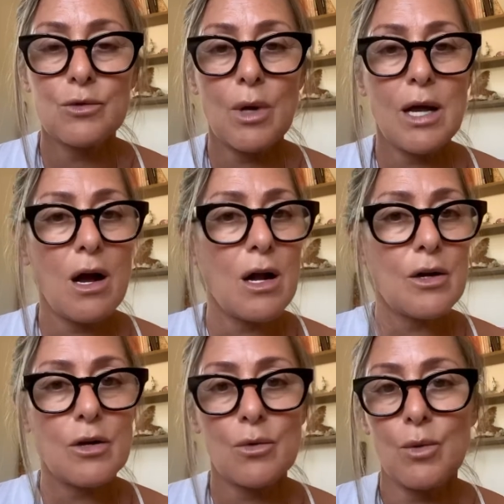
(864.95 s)
So I
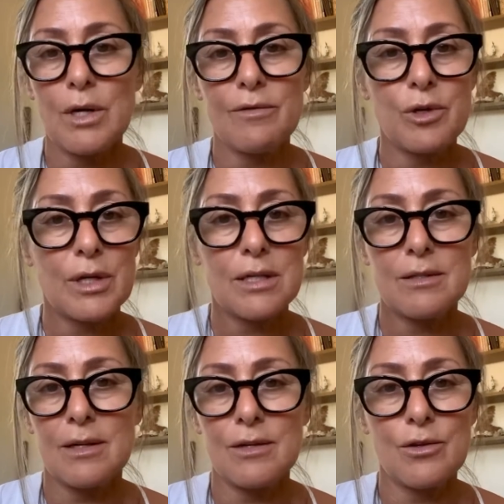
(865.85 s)
honor whatever it is
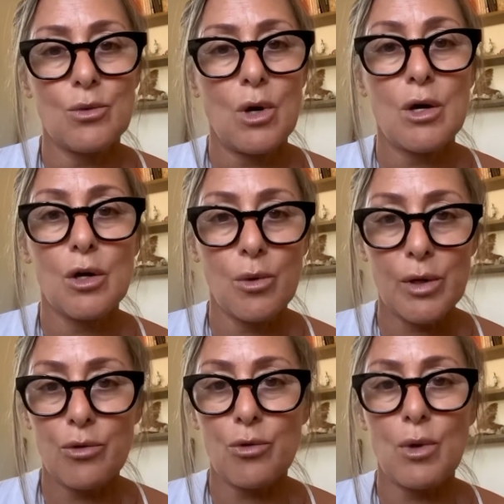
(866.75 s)
that you are going
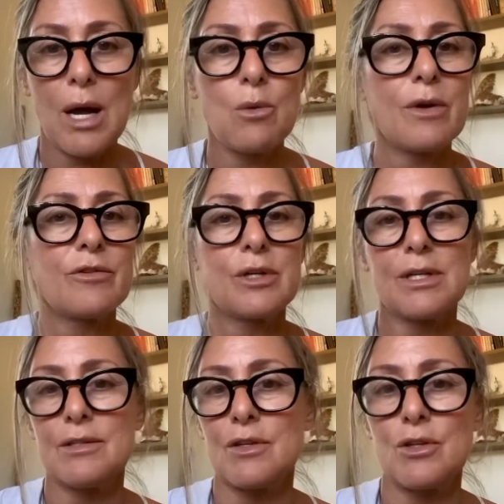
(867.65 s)
through, however it
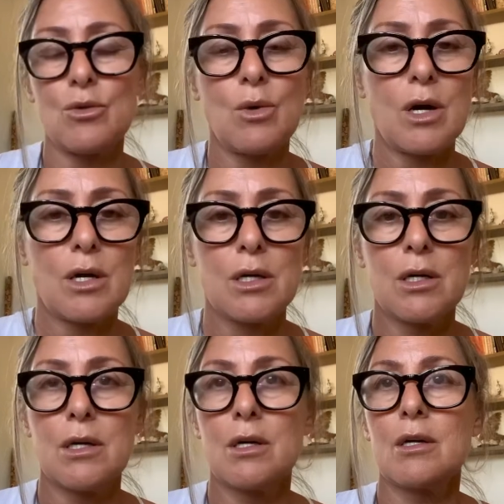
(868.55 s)
is that you are
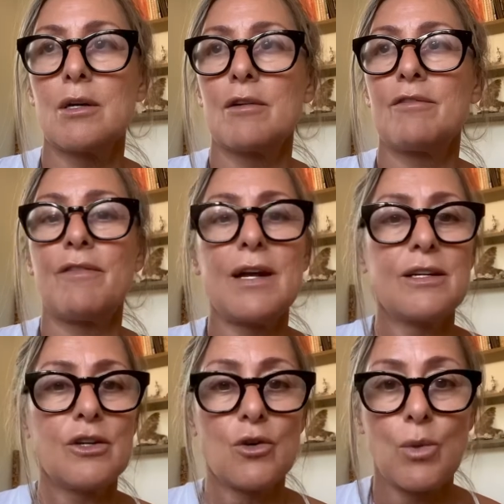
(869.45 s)

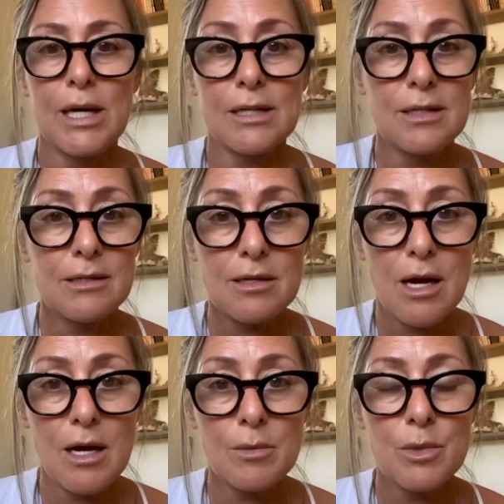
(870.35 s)
finding your way in these
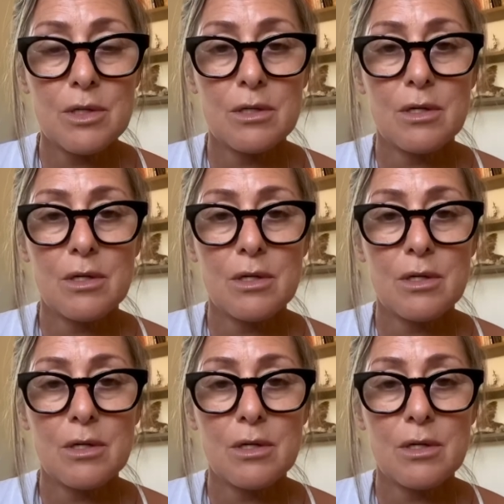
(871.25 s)
times.